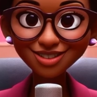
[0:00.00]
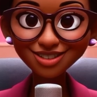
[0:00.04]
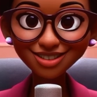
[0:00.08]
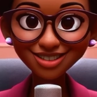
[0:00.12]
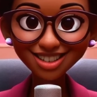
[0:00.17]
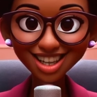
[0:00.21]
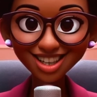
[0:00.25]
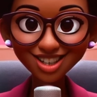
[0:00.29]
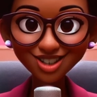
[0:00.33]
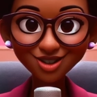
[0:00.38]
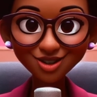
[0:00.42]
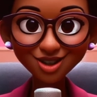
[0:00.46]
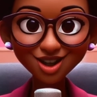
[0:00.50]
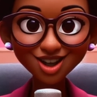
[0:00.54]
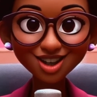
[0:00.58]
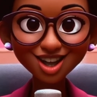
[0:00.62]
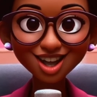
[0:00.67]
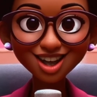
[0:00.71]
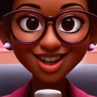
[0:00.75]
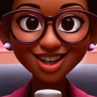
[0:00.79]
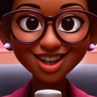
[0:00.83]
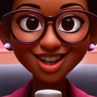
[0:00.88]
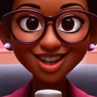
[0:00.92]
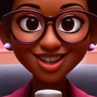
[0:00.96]
Stay
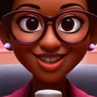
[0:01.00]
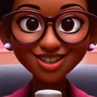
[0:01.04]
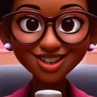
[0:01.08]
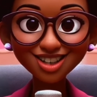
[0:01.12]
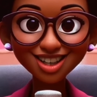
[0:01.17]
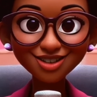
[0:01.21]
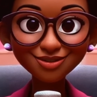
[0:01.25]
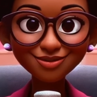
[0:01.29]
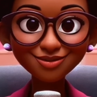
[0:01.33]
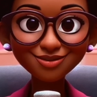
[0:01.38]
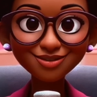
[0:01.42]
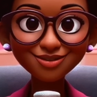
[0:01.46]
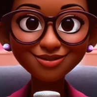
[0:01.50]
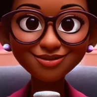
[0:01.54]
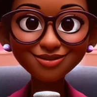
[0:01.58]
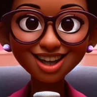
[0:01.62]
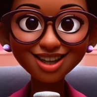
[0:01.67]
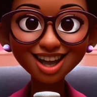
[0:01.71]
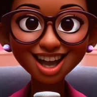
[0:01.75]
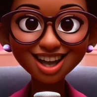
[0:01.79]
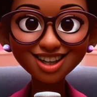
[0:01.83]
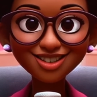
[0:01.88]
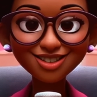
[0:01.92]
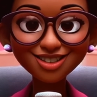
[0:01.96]
drunk on her love,
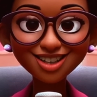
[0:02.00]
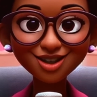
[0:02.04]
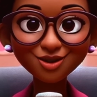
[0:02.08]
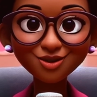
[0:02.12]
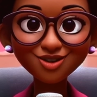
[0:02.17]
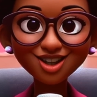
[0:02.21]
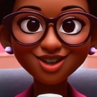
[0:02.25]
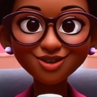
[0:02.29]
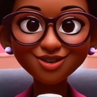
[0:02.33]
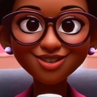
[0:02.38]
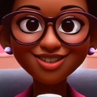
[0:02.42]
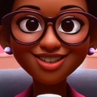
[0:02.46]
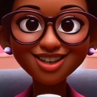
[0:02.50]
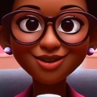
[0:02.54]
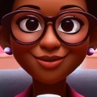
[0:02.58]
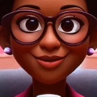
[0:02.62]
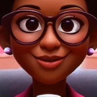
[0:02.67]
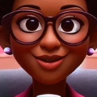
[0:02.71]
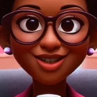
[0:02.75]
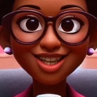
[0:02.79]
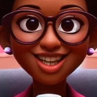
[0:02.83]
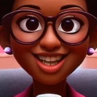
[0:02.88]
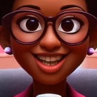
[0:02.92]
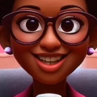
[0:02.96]
and don't go
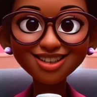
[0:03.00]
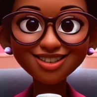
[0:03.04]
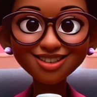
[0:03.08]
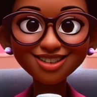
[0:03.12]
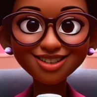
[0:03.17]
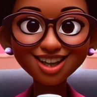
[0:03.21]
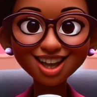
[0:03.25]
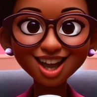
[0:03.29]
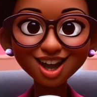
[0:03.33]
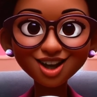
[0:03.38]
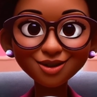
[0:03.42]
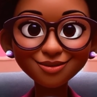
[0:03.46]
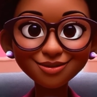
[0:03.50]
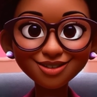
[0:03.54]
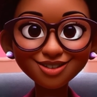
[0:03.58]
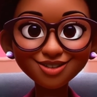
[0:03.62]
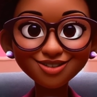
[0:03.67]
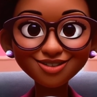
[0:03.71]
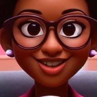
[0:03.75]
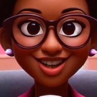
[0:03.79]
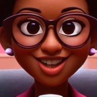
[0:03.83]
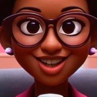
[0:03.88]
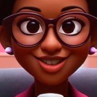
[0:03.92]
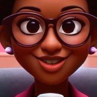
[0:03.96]
stumbling into the arms
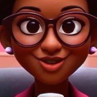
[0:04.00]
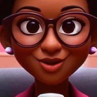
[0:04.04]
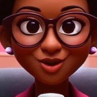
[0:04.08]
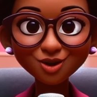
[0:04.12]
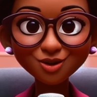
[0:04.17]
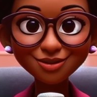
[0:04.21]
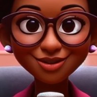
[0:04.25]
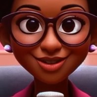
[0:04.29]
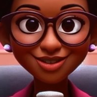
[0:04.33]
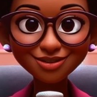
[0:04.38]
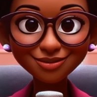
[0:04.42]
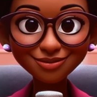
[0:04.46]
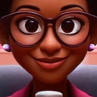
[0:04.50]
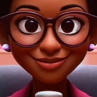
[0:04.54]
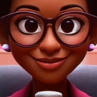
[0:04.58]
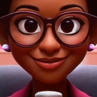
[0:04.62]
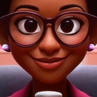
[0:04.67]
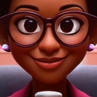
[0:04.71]
of another woman.